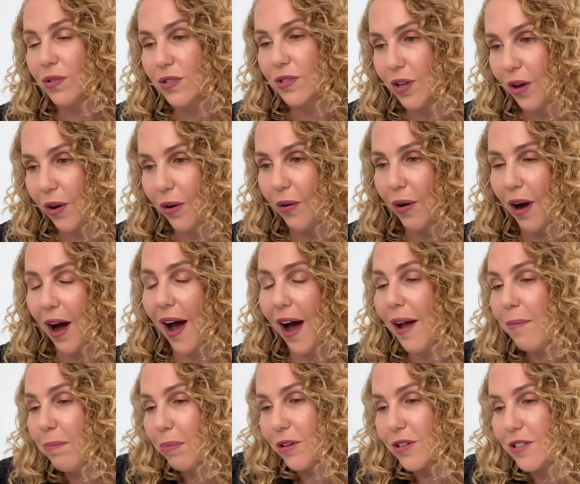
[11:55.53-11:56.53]
So I
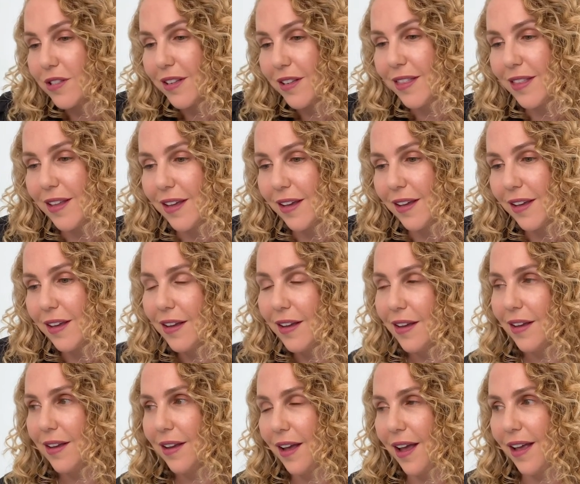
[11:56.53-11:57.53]
personally think
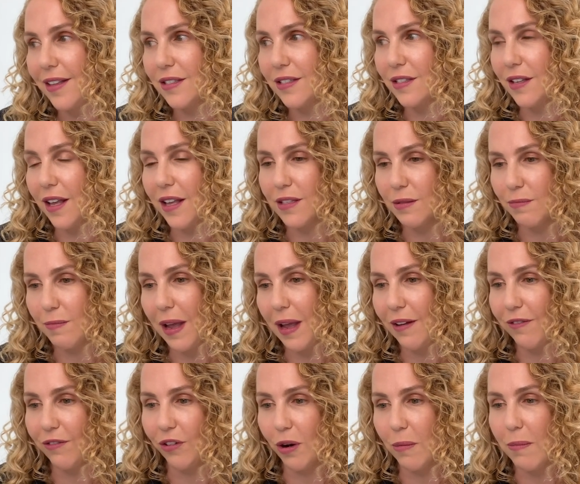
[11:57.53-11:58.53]
it's made
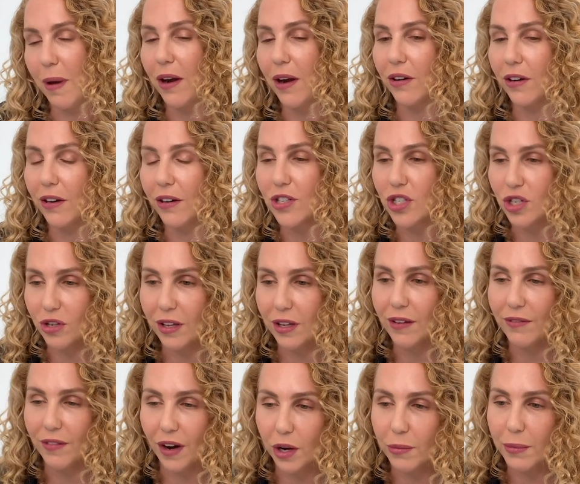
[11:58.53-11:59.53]
for a better shooting
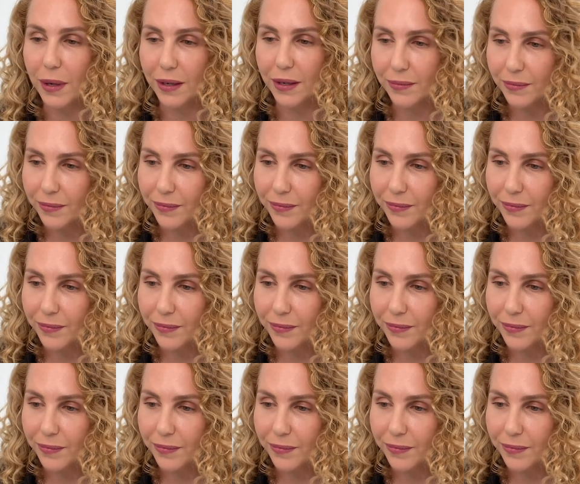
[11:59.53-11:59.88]
environment.